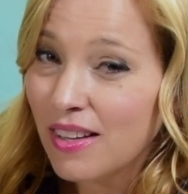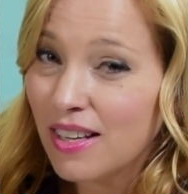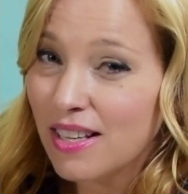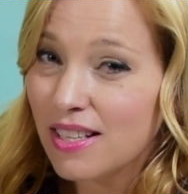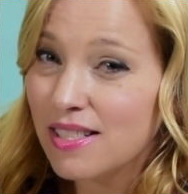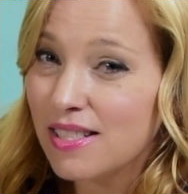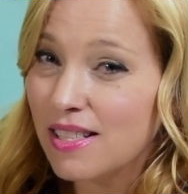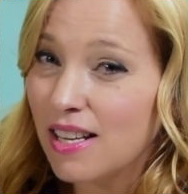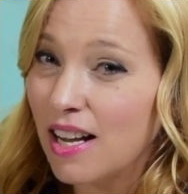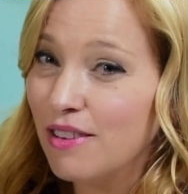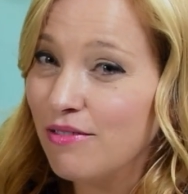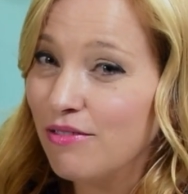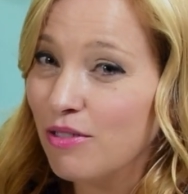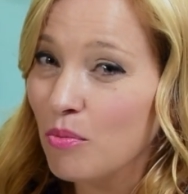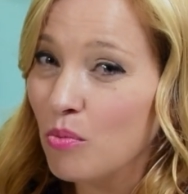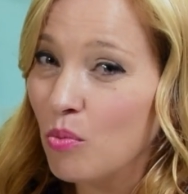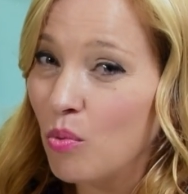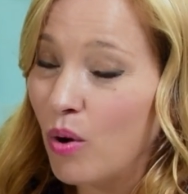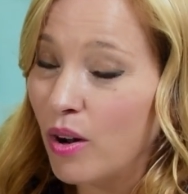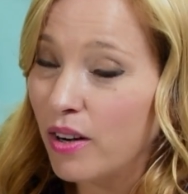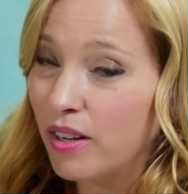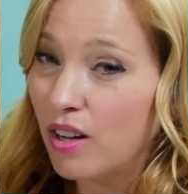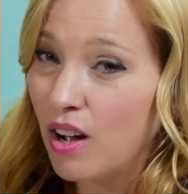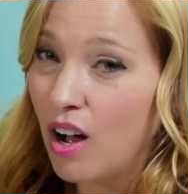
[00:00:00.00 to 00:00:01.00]
Aside from
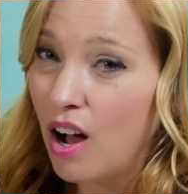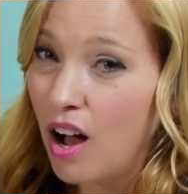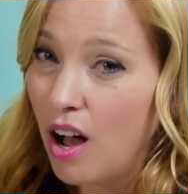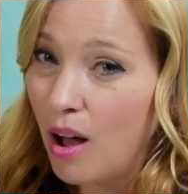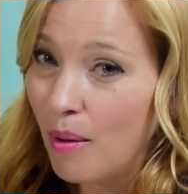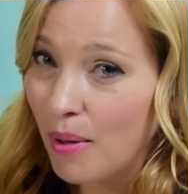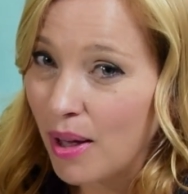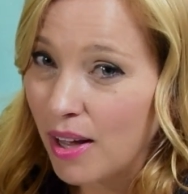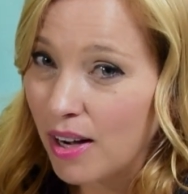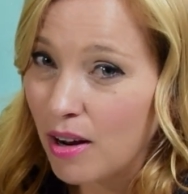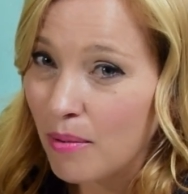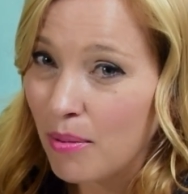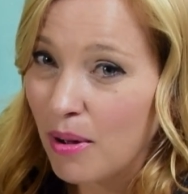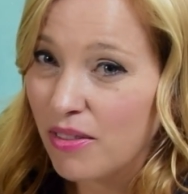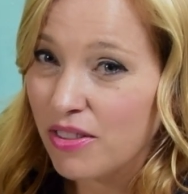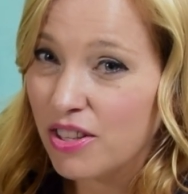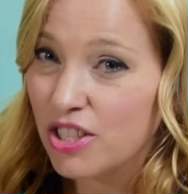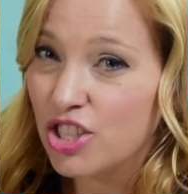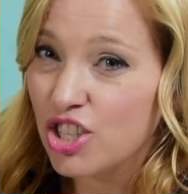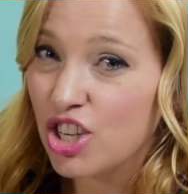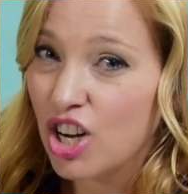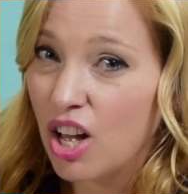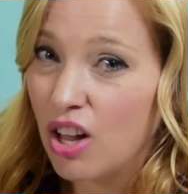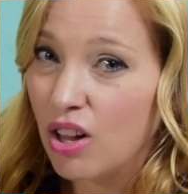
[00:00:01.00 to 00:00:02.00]
one comment about the
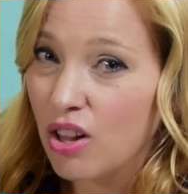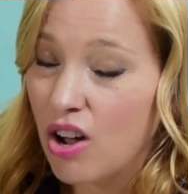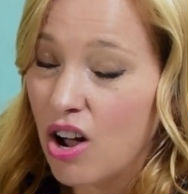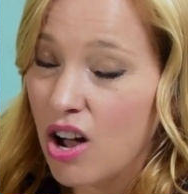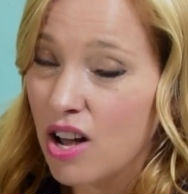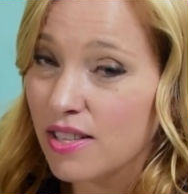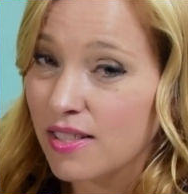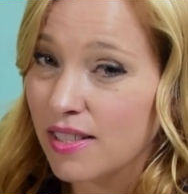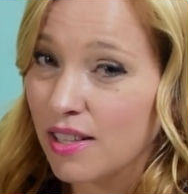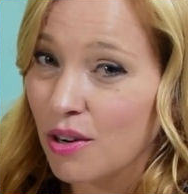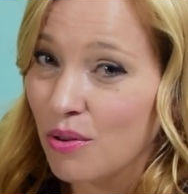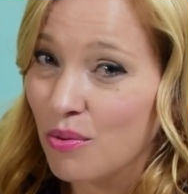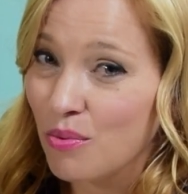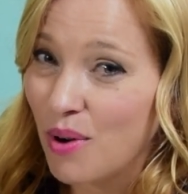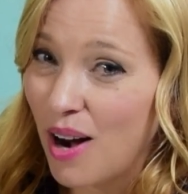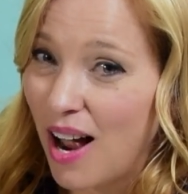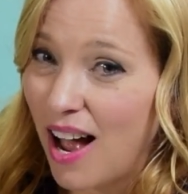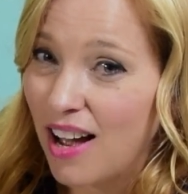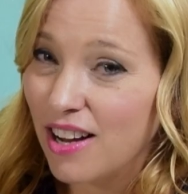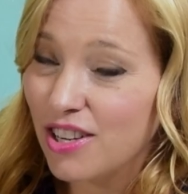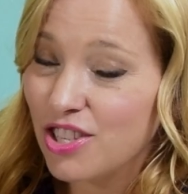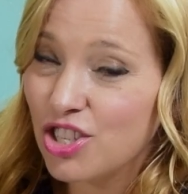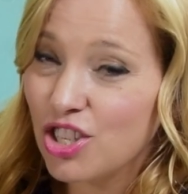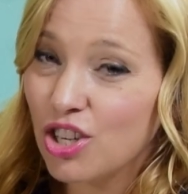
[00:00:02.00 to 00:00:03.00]
gel causing a
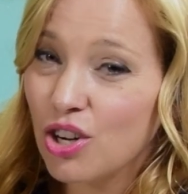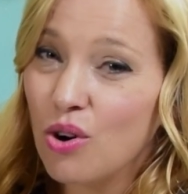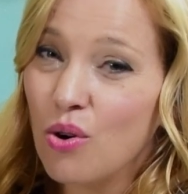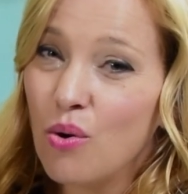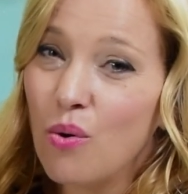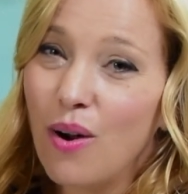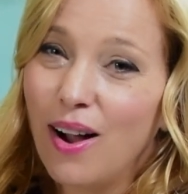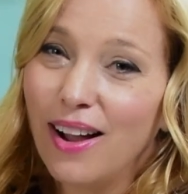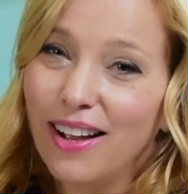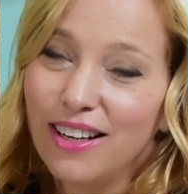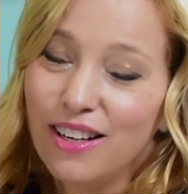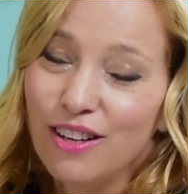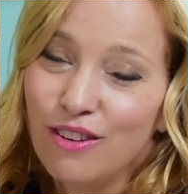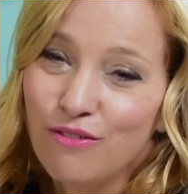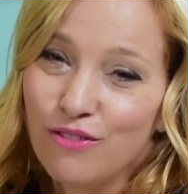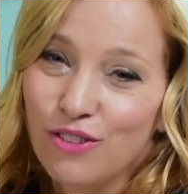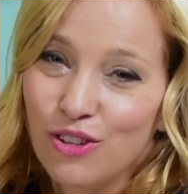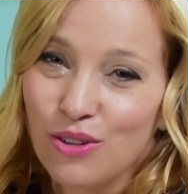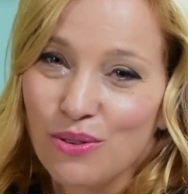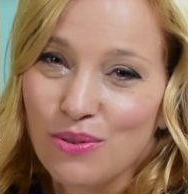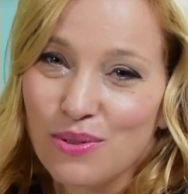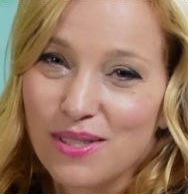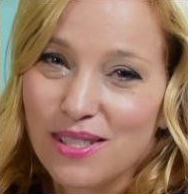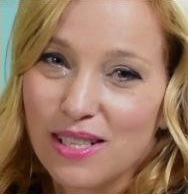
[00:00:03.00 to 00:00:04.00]
rash, quite a
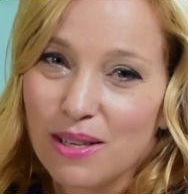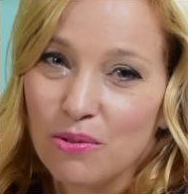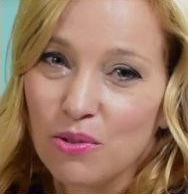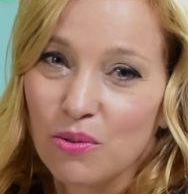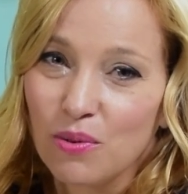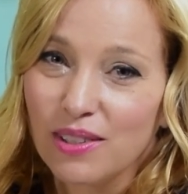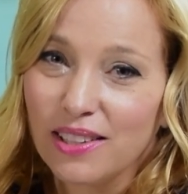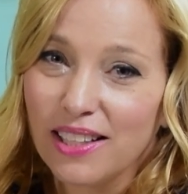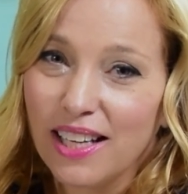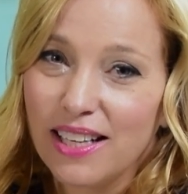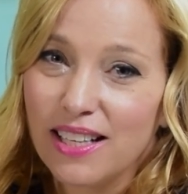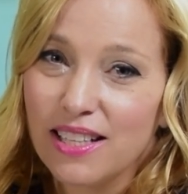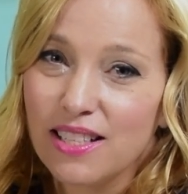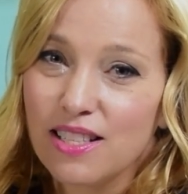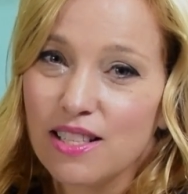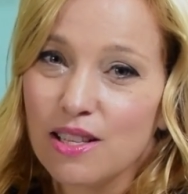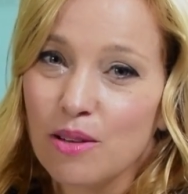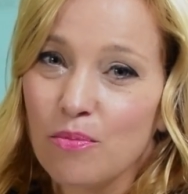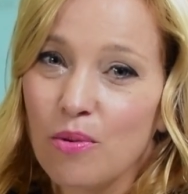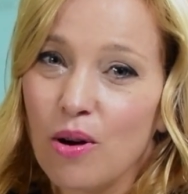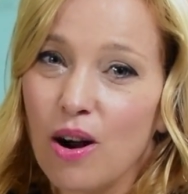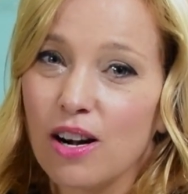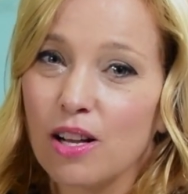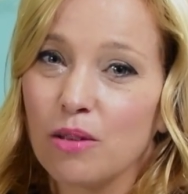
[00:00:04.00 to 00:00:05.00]
few seemed related to
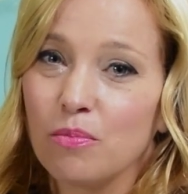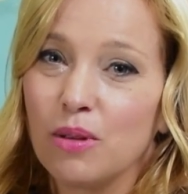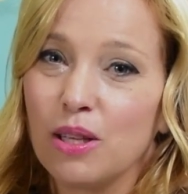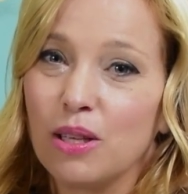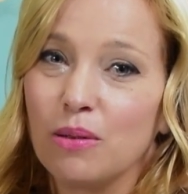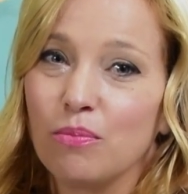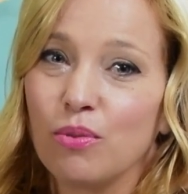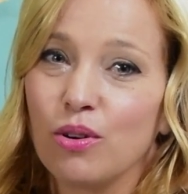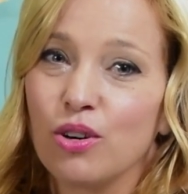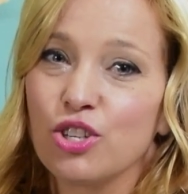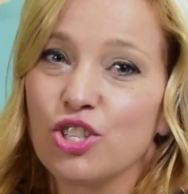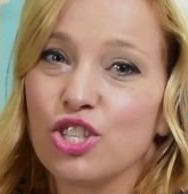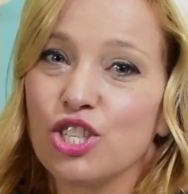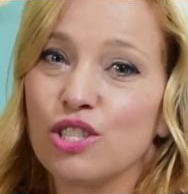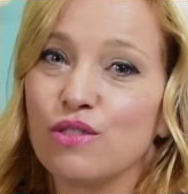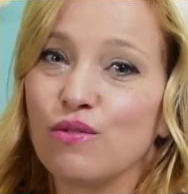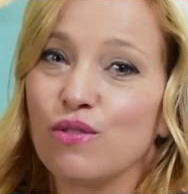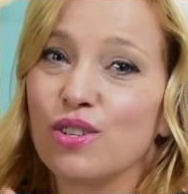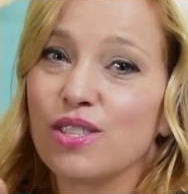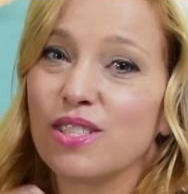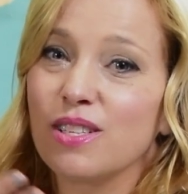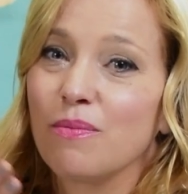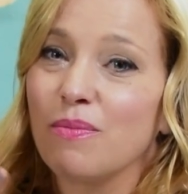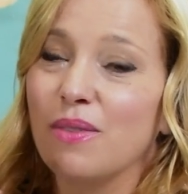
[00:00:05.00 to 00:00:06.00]
the product being purchased
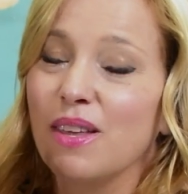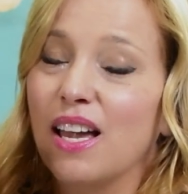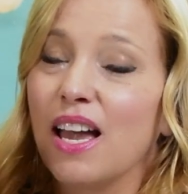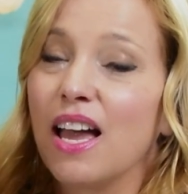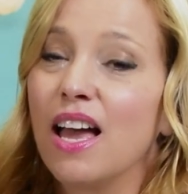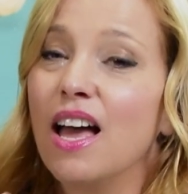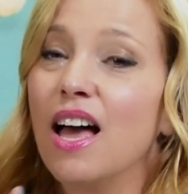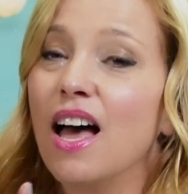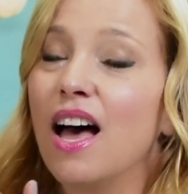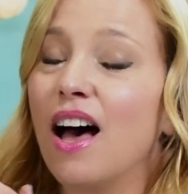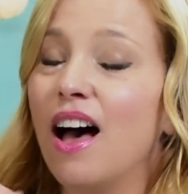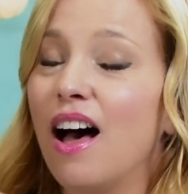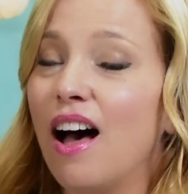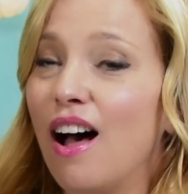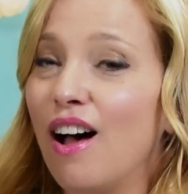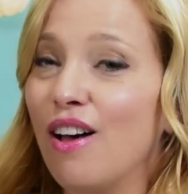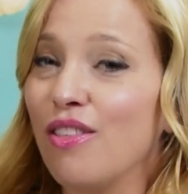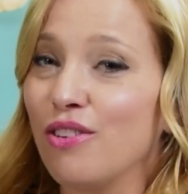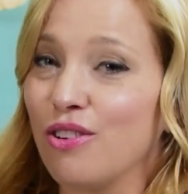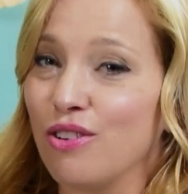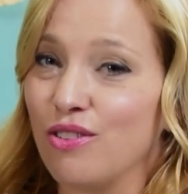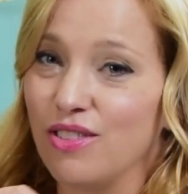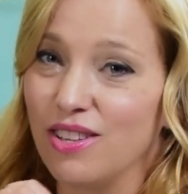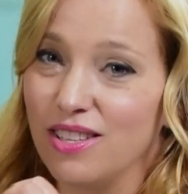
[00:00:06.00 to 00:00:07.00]
for something
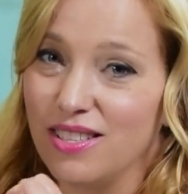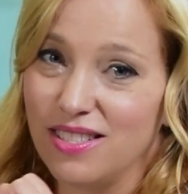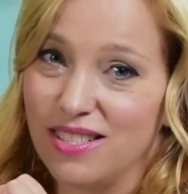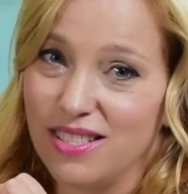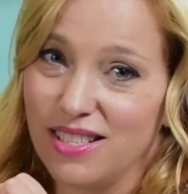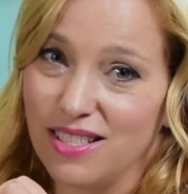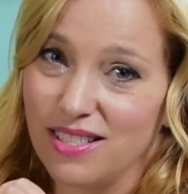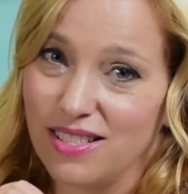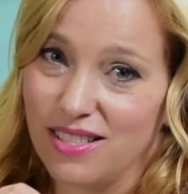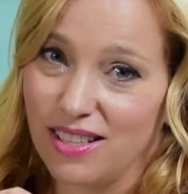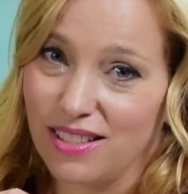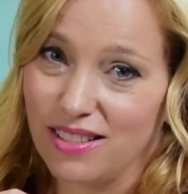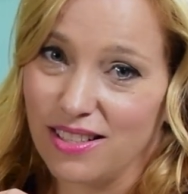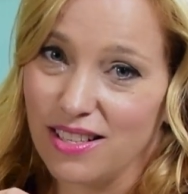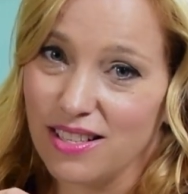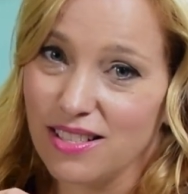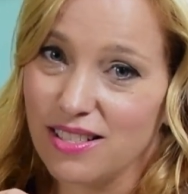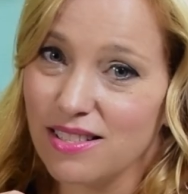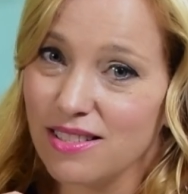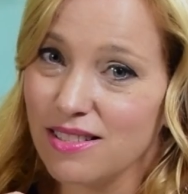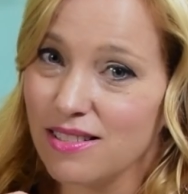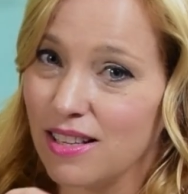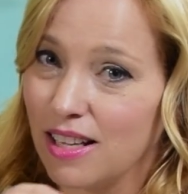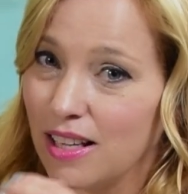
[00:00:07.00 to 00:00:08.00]
other than
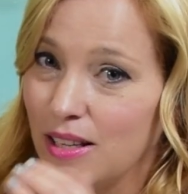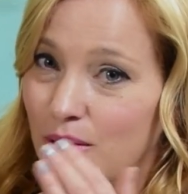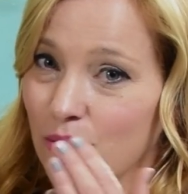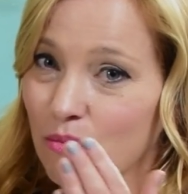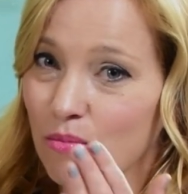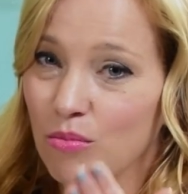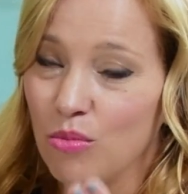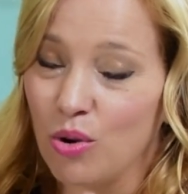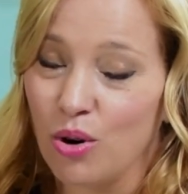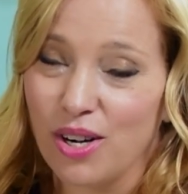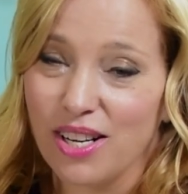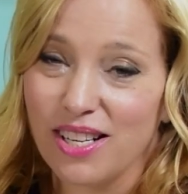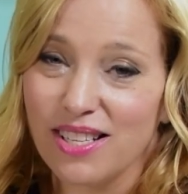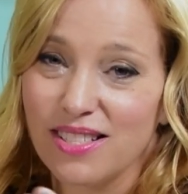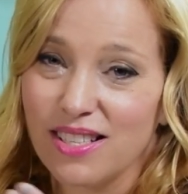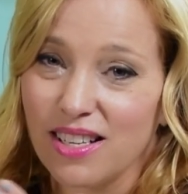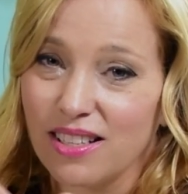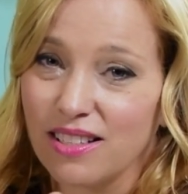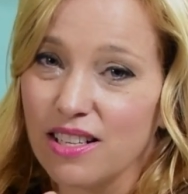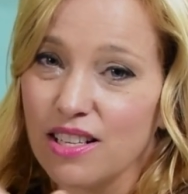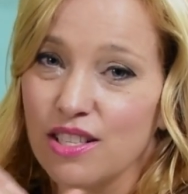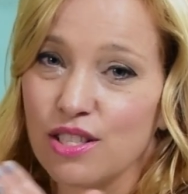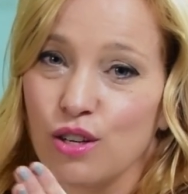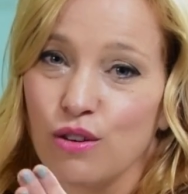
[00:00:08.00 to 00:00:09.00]
seasickness, like morning
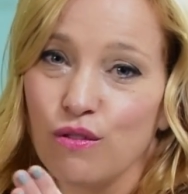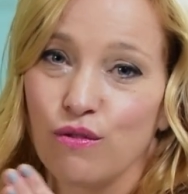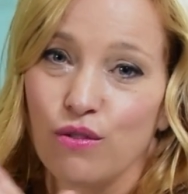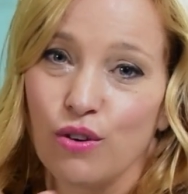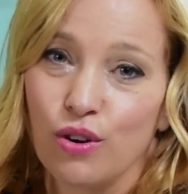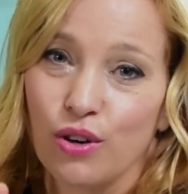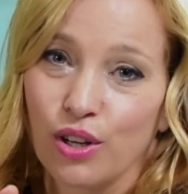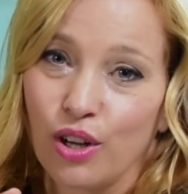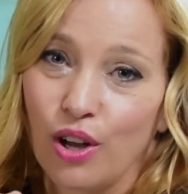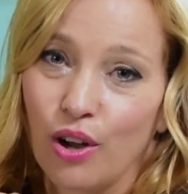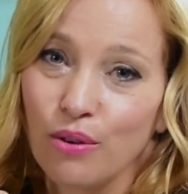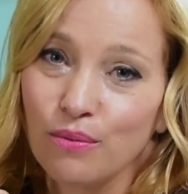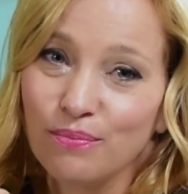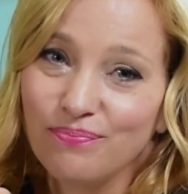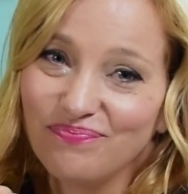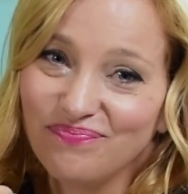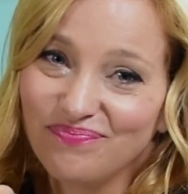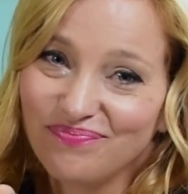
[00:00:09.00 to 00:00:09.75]
sickness or vertigo.